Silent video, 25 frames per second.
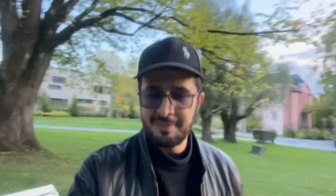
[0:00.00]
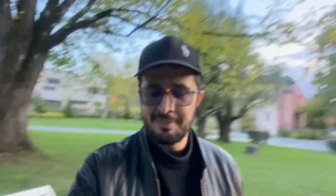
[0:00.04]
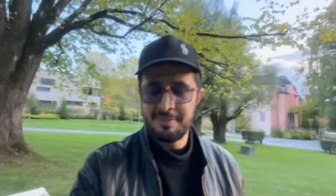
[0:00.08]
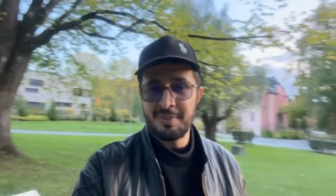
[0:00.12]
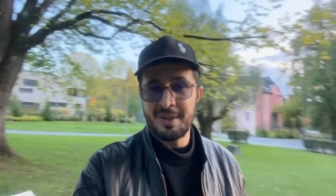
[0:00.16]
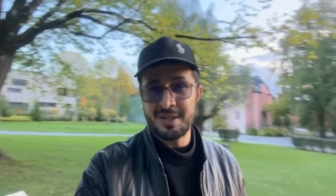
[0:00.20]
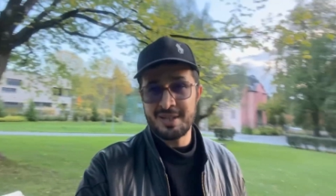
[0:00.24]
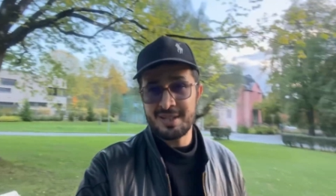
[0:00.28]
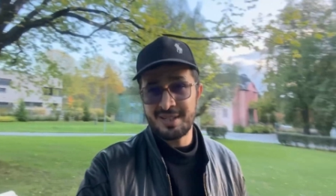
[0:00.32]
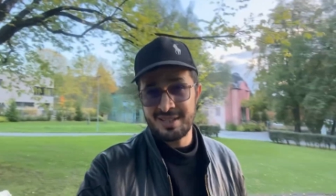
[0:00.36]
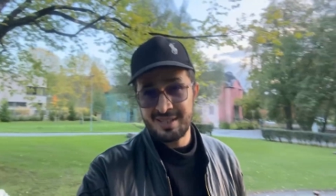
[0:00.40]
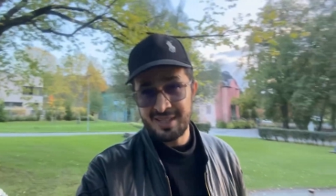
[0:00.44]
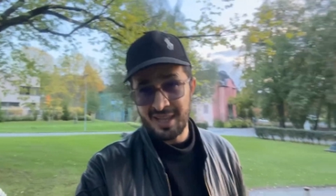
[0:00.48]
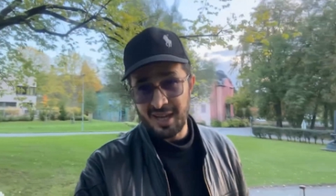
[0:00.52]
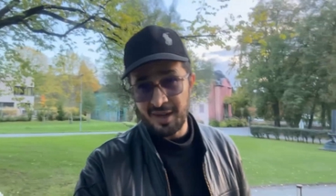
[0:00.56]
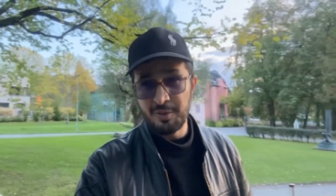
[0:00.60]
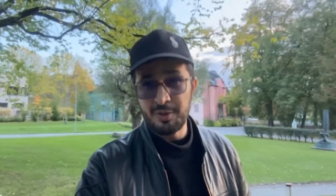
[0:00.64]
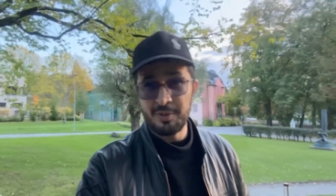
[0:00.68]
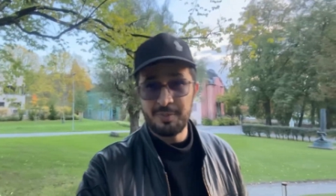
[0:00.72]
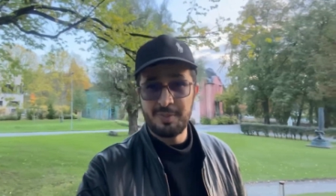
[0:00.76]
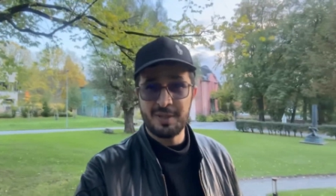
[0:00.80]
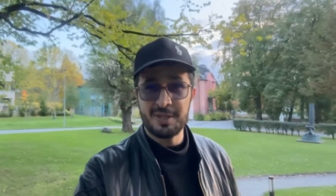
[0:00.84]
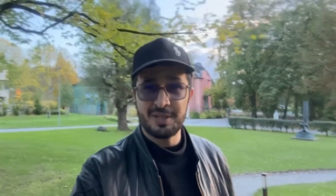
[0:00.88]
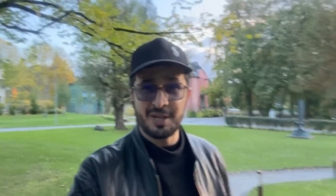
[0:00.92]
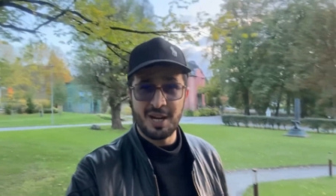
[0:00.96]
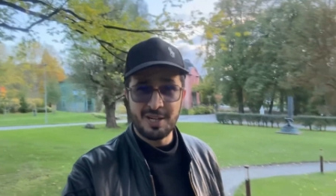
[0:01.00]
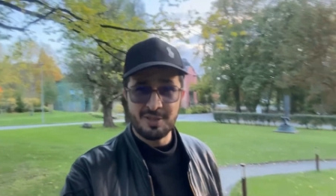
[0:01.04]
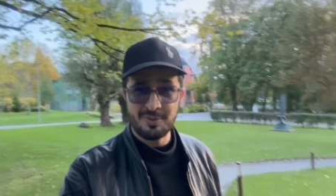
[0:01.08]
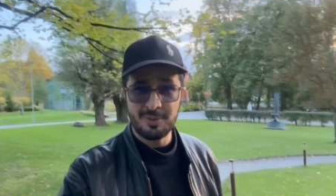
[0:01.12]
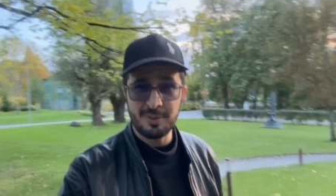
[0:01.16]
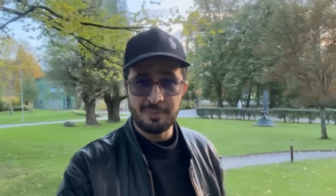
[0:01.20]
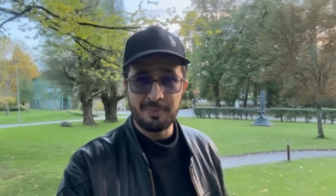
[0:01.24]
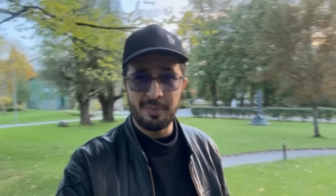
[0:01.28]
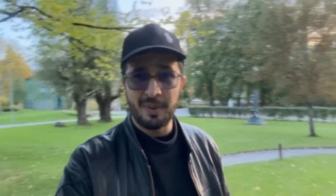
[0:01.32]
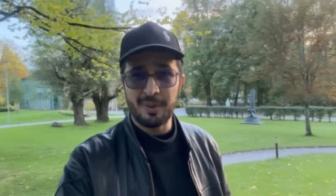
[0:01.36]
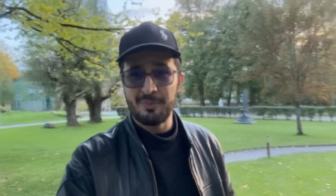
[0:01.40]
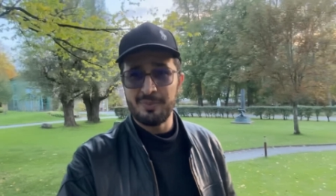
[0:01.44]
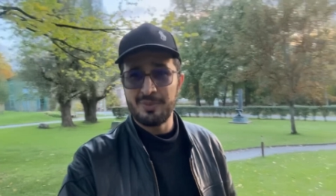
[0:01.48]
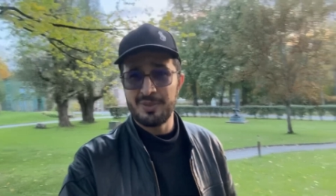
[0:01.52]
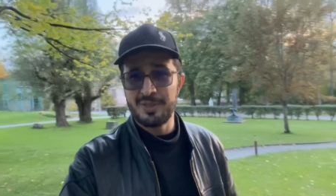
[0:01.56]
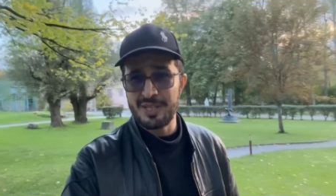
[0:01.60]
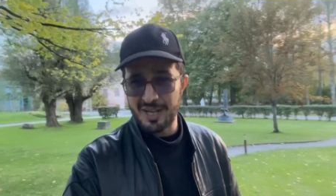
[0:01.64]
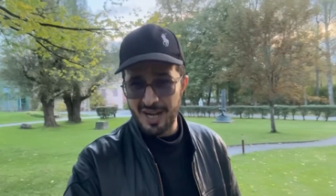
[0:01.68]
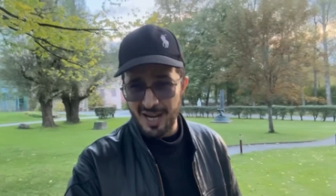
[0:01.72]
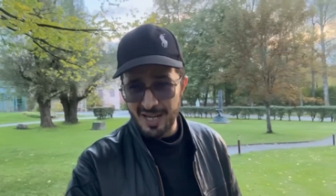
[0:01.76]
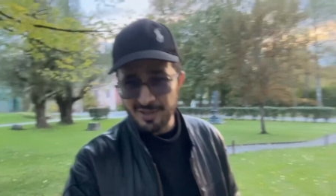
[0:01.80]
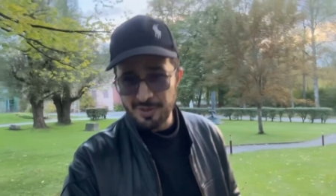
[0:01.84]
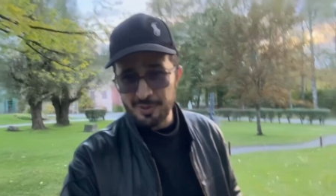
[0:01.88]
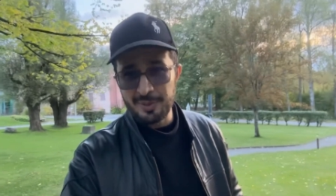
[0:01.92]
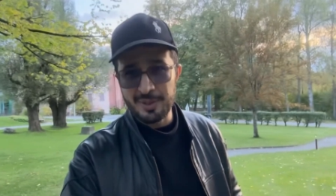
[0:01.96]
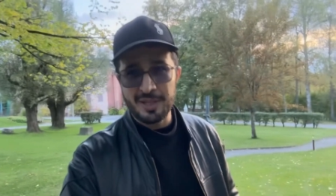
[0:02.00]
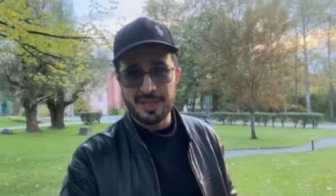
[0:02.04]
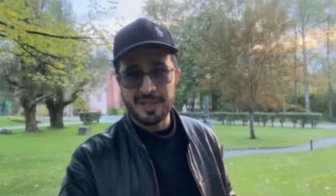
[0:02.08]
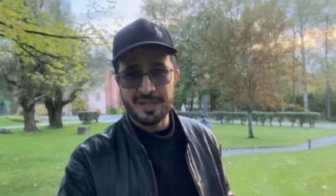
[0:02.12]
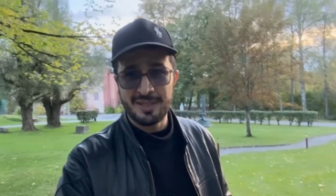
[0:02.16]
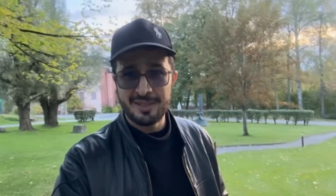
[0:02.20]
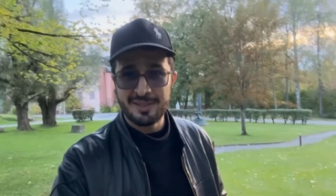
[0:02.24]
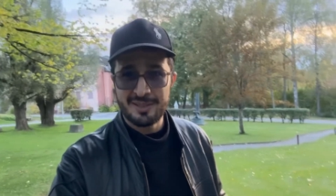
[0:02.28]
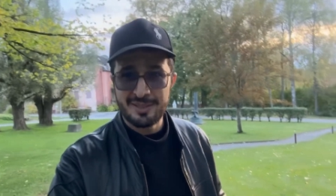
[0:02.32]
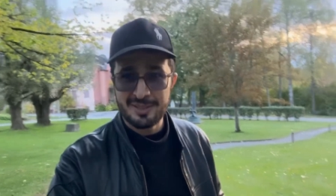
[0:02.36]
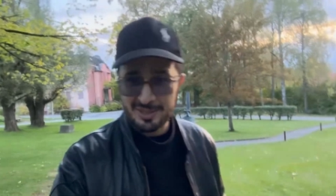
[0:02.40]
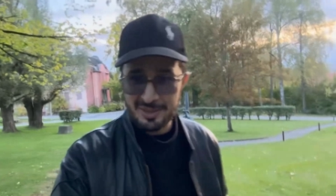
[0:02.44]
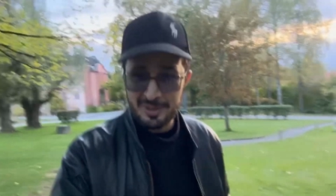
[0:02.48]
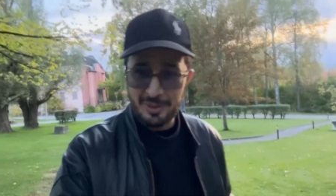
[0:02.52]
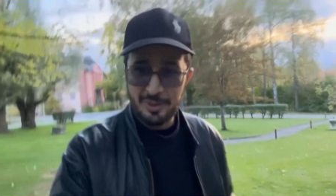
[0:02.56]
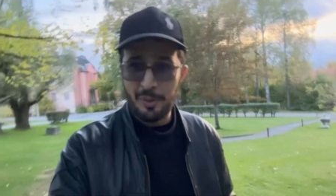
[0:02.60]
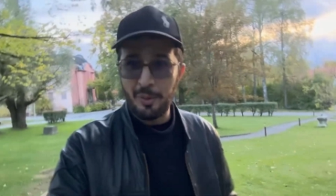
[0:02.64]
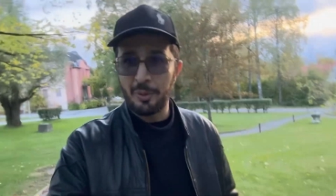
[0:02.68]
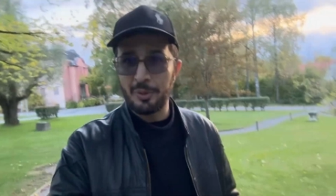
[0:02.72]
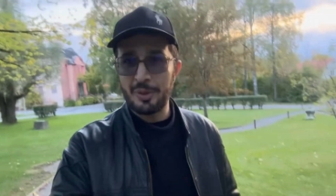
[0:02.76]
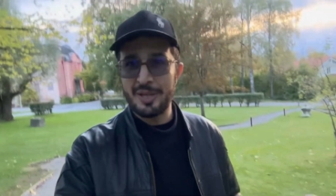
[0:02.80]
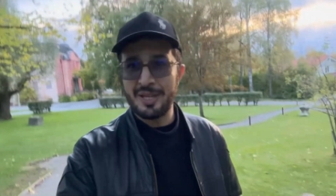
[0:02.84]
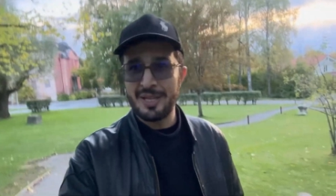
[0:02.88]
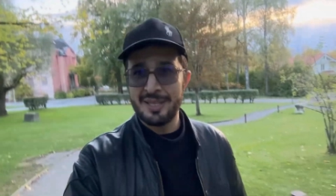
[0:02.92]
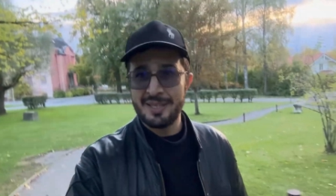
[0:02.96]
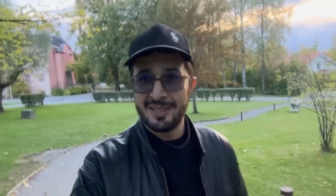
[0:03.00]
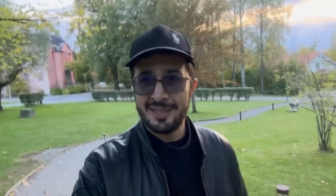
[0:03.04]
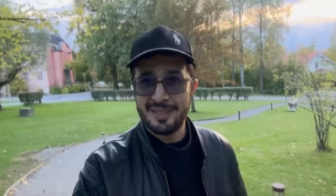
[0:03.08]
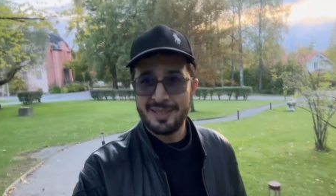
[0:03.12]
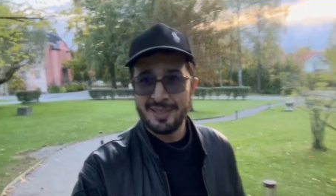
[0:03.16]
But that would be gradual, gradually, slowly,